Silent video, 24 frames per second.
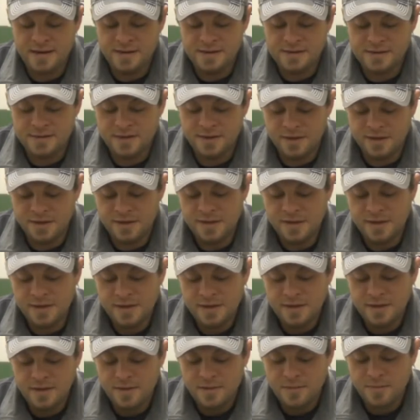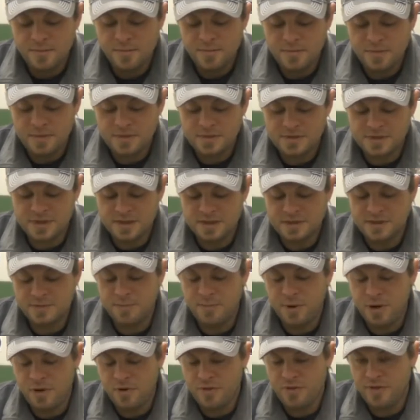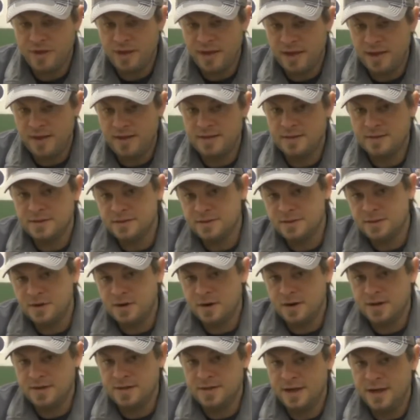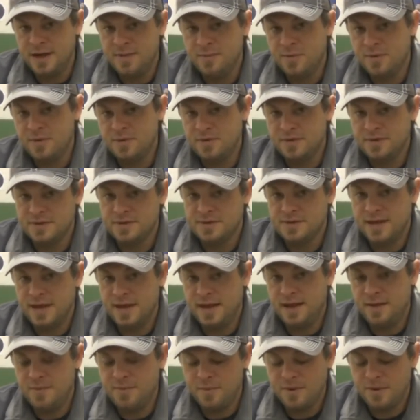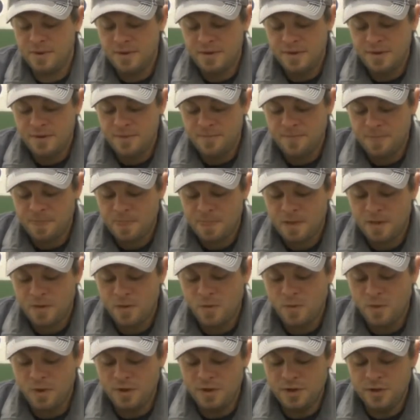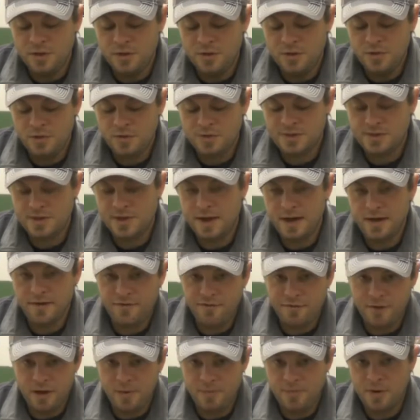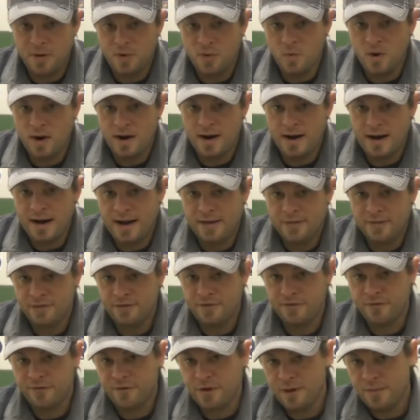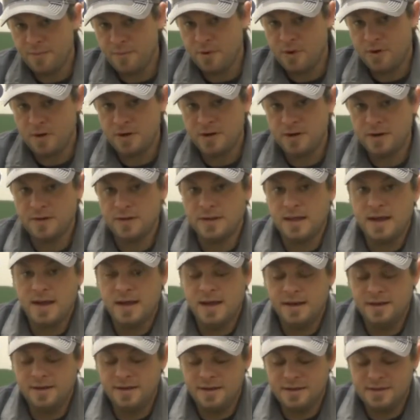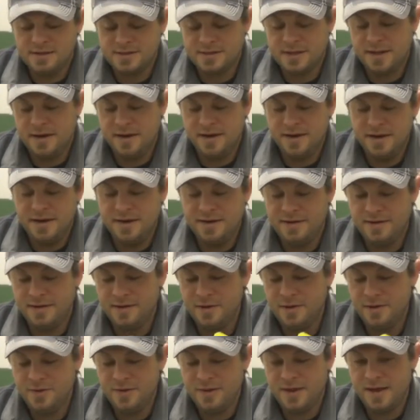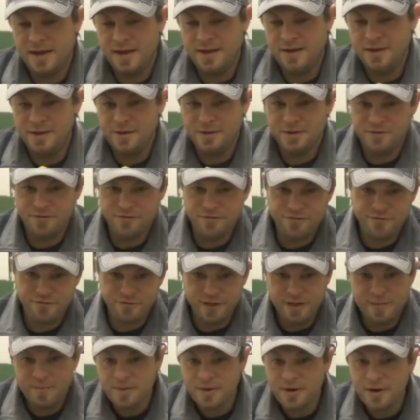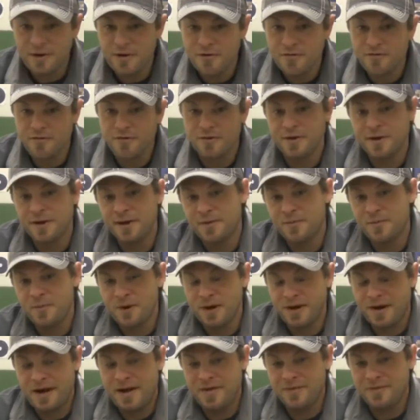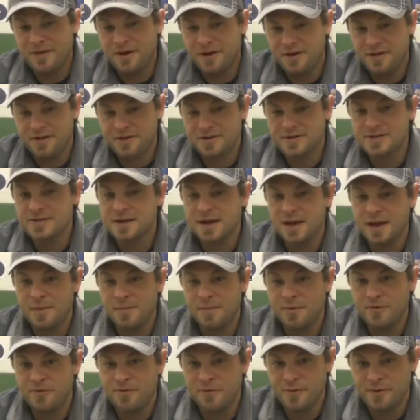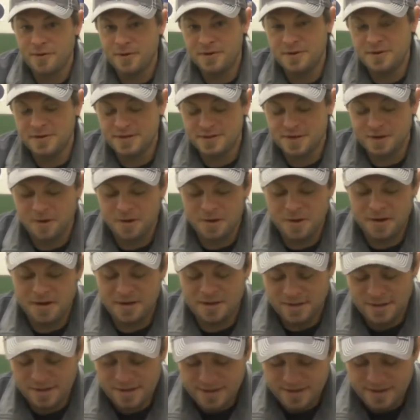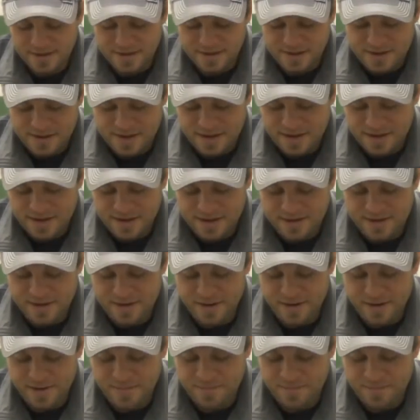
is that since both ends are tapered the same, when you scuff up and wear out the front part of your line, instead of needing a new line, you can flip it over and wear out the other side before you discard it. And